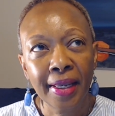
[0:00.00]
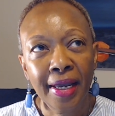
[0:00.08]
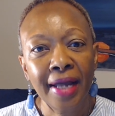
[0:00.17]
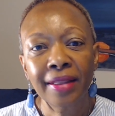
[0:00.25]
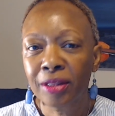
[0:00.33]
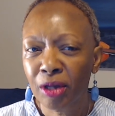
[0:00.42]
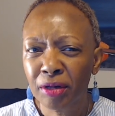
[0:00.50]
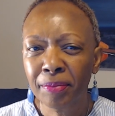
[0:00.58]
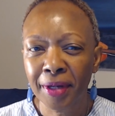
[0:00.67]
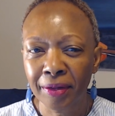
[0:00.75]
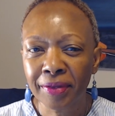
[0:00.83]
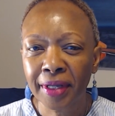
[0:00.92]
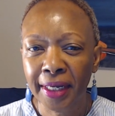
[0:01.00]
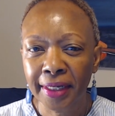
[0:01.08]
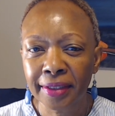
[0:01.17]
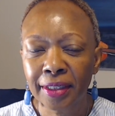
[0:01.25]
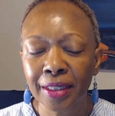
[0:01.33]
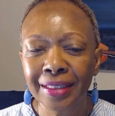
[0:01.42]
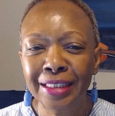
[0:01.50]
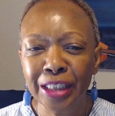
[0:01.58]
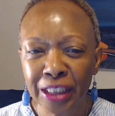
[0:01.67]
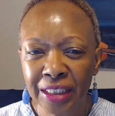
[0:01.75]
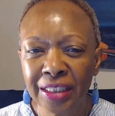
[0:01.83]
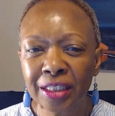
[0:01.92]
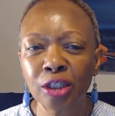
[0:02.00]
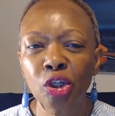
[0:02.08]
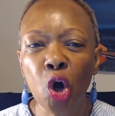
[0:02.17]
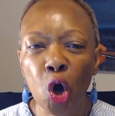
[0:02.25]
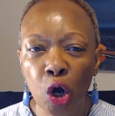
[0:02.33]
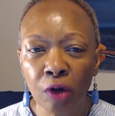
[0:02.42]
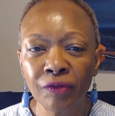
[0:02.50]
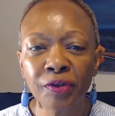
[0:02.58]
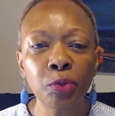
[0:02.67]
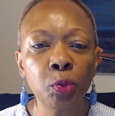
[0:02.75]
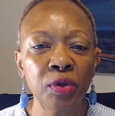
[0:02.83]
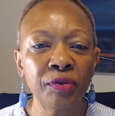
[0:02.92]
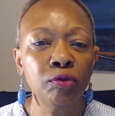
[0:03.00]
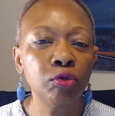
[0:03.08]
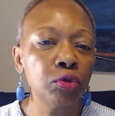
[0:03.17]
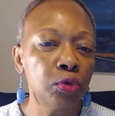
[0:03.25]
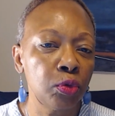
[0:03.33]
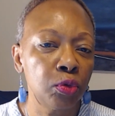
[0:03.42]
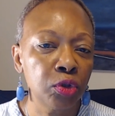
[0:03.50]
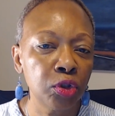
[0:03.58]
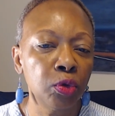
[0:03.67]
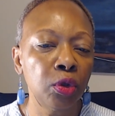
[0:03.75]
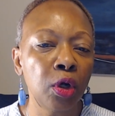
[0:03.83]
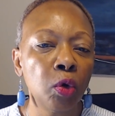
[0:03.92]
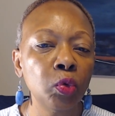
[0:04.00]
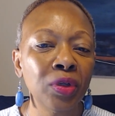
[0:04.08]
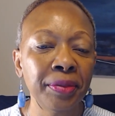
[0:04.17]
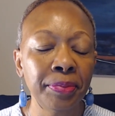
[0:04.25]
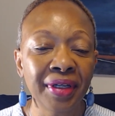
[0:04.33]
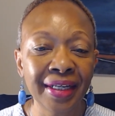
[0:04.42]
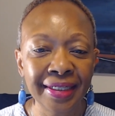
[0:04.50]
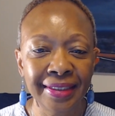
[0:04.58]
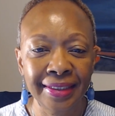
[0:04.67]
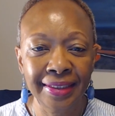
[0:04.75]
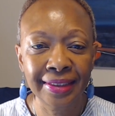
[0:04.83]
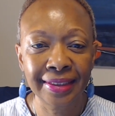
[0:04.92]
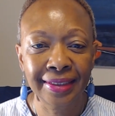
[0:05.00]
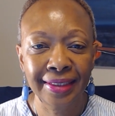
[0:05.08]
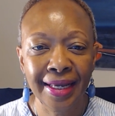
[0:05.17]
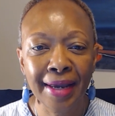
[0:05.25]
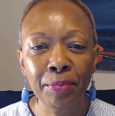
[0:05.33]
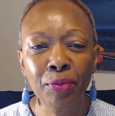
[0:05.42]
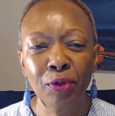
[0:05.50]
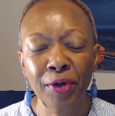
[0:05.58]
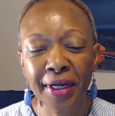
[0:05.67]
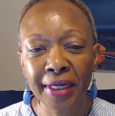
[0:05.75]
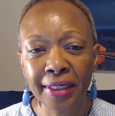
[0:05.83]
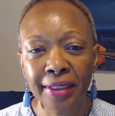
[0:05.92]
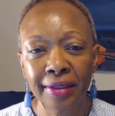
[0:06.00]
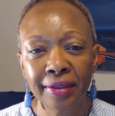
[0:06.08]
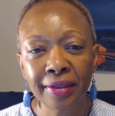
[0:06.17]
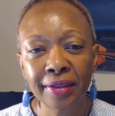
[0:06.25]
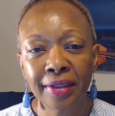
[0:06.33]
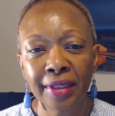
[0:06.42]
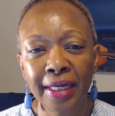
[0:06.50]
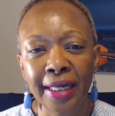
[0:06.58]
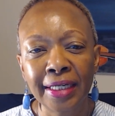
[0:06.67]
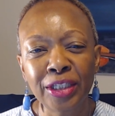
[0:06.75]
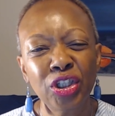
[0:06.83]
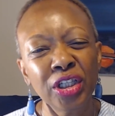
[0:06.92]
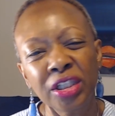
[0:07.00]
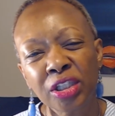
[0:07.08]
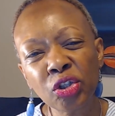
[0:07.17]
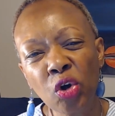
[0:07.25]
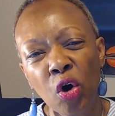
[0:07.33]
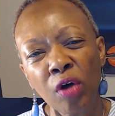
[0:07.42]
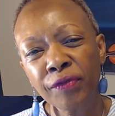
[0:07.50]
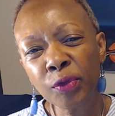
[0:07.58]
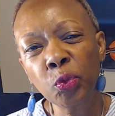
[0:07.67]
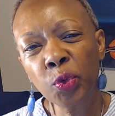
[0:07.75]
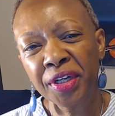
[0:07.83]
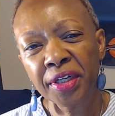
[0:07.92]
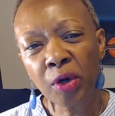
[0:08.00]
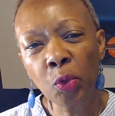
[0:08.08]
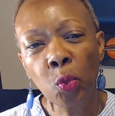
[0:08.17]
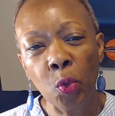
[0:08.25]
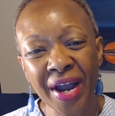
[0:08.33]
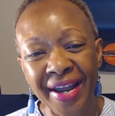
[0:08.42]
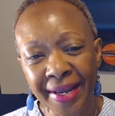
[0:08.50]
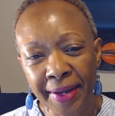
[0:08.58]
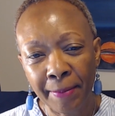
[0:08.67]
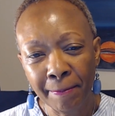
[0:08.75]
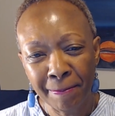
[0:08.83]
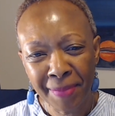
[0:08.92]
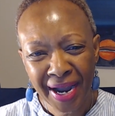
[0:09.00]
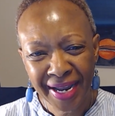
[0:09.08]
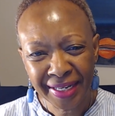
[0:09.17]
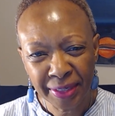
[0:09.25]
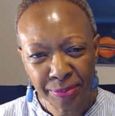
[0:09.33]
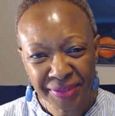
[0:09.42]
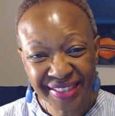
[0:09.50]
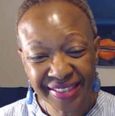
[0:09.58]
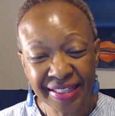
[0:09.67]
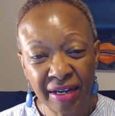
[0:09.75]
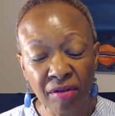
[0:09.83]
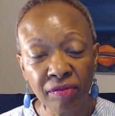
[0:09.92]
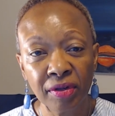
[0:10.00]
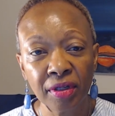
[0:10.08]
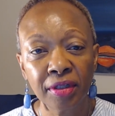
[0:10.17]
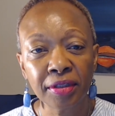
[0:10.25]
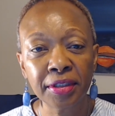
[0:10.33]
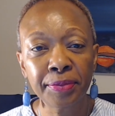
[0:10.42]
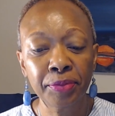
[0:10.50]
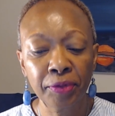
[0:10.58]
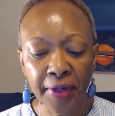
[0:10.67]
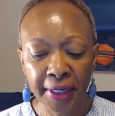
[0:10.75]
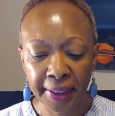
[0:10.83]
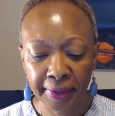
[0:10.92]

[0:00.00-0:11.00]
I thought about that. Jesus often withdrew to lonely places and prayed. Jesus often went away by himself to pray.